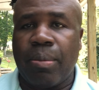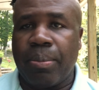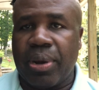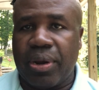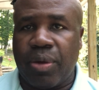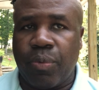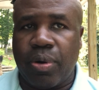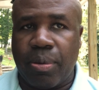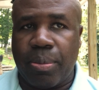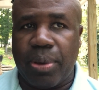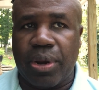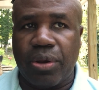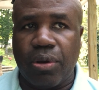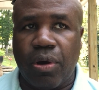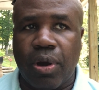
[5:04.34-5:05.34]
I'm about, what I'm about
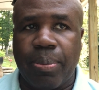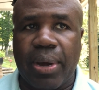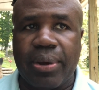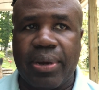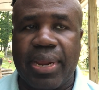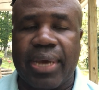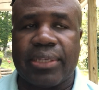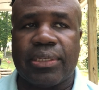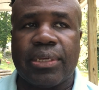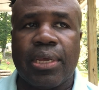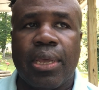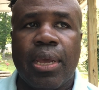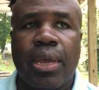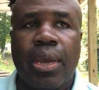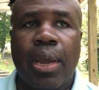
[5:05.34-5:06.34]
to talk about next.
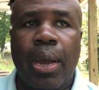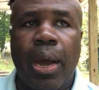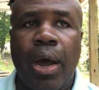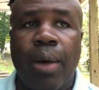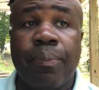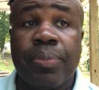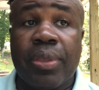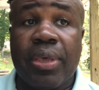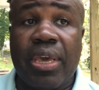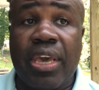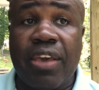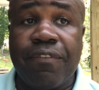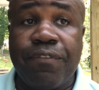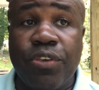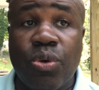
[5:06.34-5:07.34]
Um,
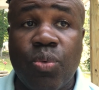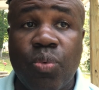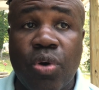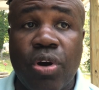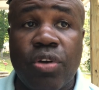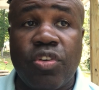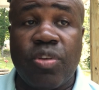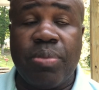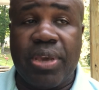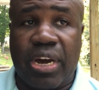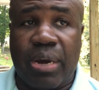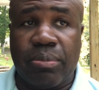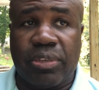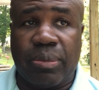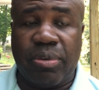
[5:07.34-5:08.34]
if you were to
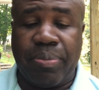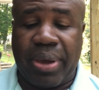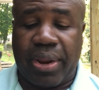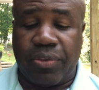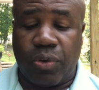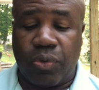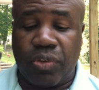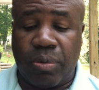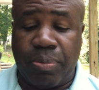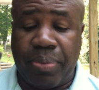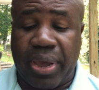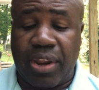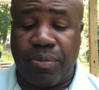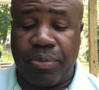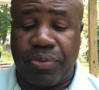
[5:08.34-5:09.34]
become symptomatic, so
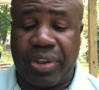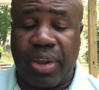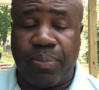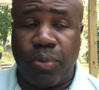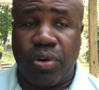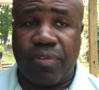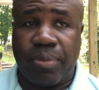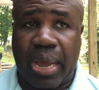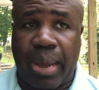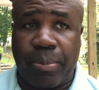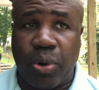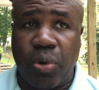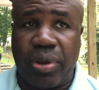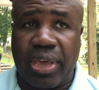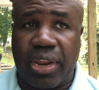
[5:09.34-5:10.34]
symptomatic from Stanford, I'm
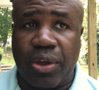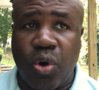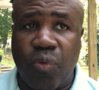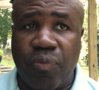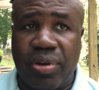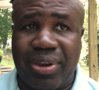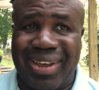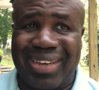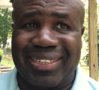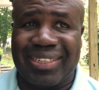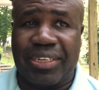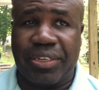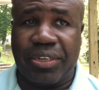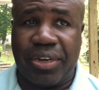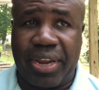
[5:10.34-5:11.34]
going to get a COVID
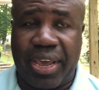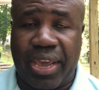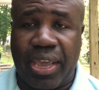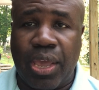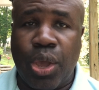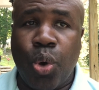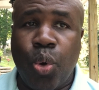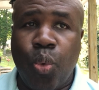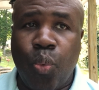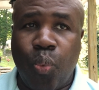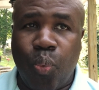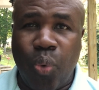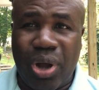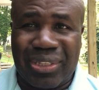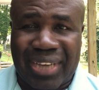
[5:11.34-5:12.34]
test today.
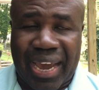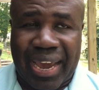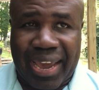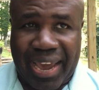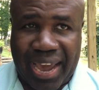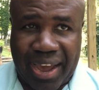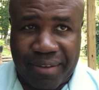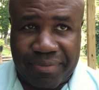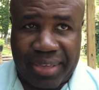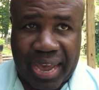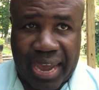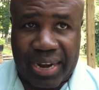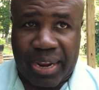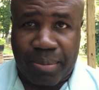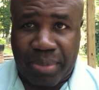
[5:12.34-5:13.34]
Once I have
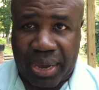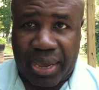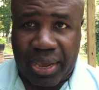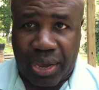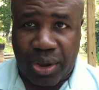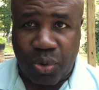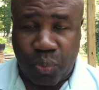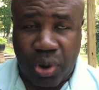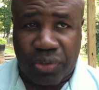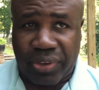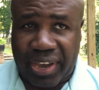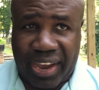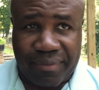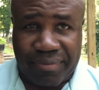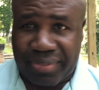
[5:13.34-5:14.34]
that in my hand, once
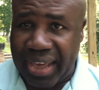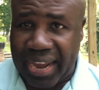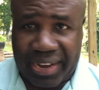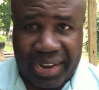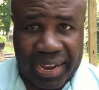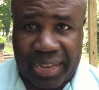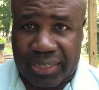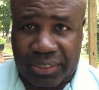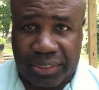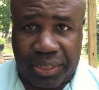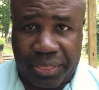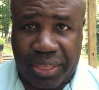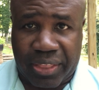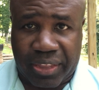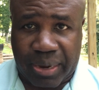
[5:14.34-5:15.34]
I have that as the
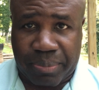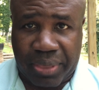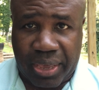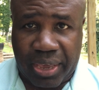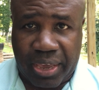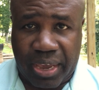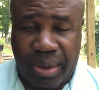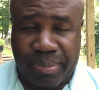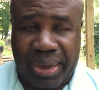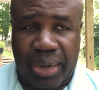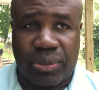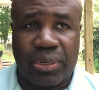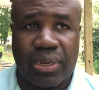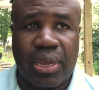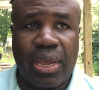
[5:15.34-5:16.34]
thing that I'm thinking about,